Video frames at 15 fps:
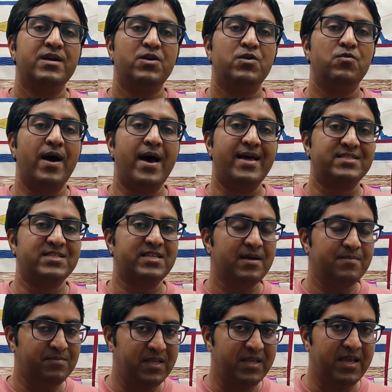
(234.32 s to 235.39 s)
to
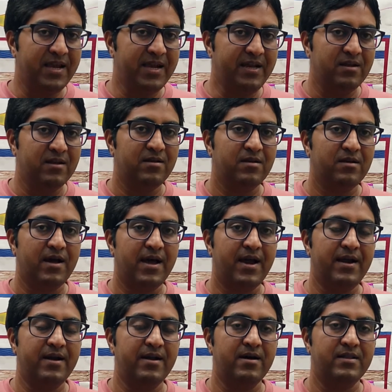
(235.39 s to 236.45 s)
escape the heat,
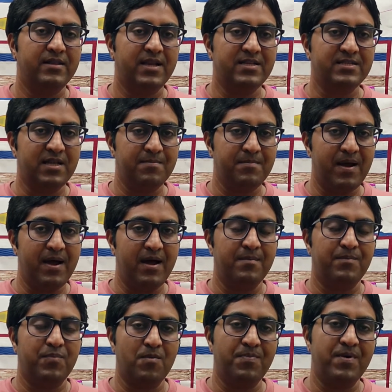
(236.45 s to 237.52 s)
and there is
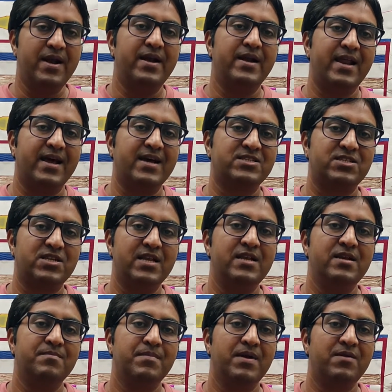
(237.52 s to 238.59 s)
a proper
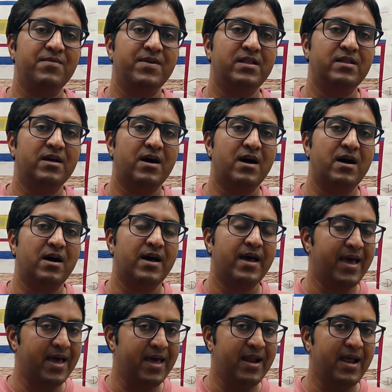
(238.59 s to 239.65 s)
interaction between the
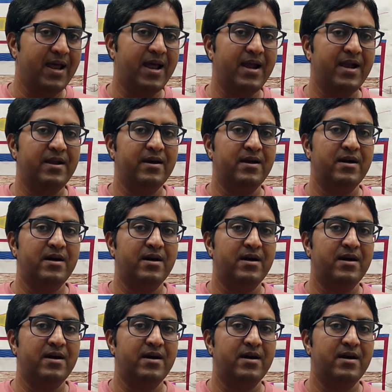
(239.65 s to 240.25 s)
air and